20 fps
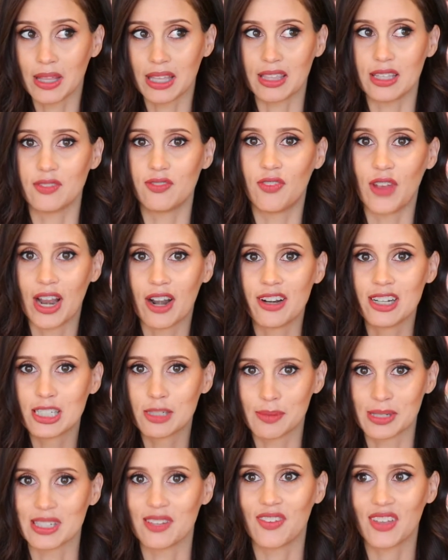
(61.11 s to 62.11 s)
like these very
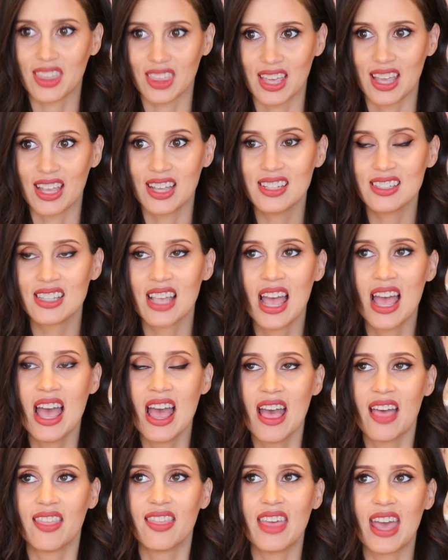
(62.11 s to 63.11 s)
specific things,
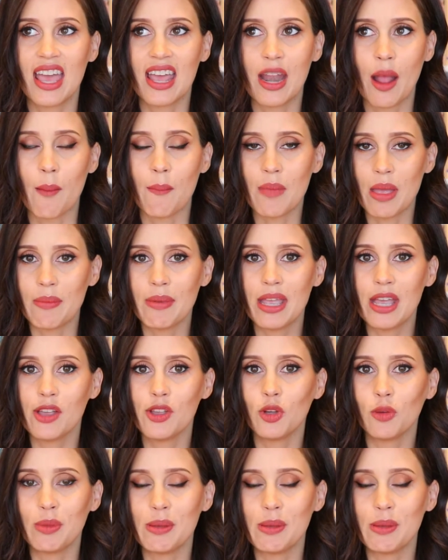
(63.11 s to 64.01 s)
then maybe you'll